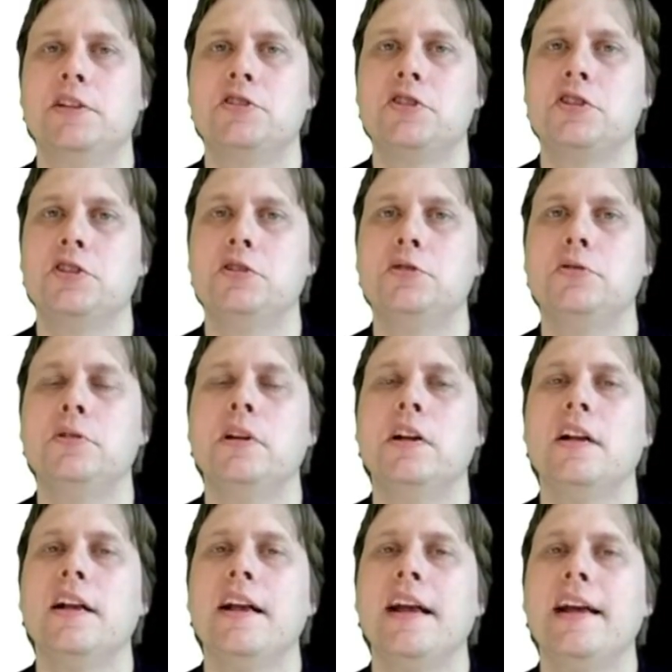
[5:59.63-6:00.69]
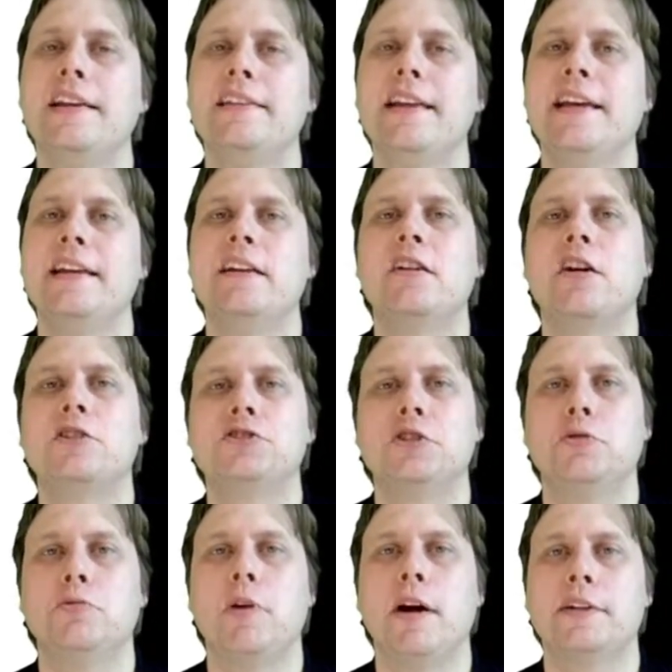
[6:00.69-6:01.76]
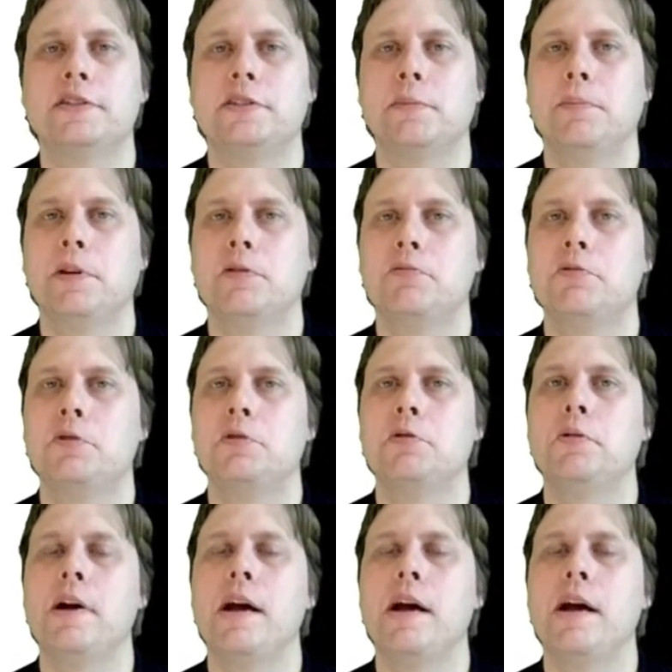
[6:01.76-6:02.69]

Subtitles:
the two. And then it also walks them through